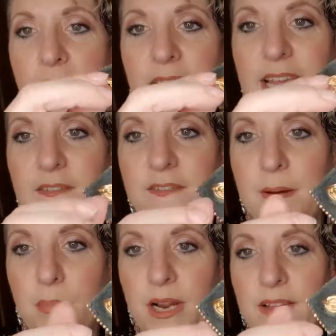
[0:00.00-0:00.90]
backing
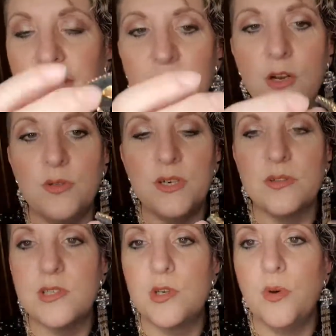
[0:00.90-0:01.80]
fabric and then glued it
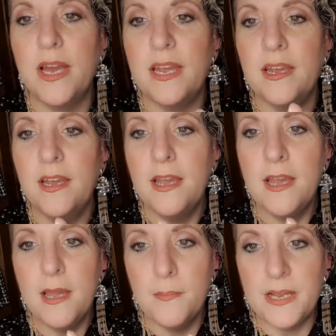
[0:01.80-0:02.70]
onto a
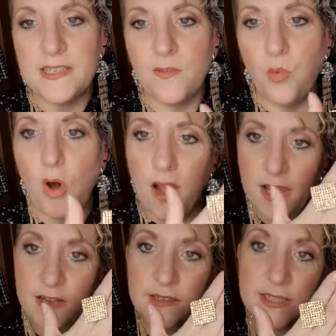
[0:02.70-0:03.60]
piece of
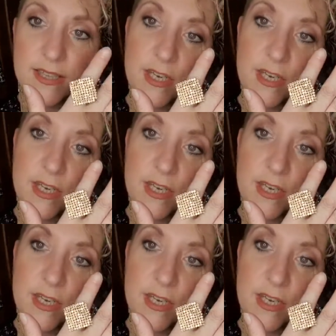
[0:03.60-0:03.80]
wire. So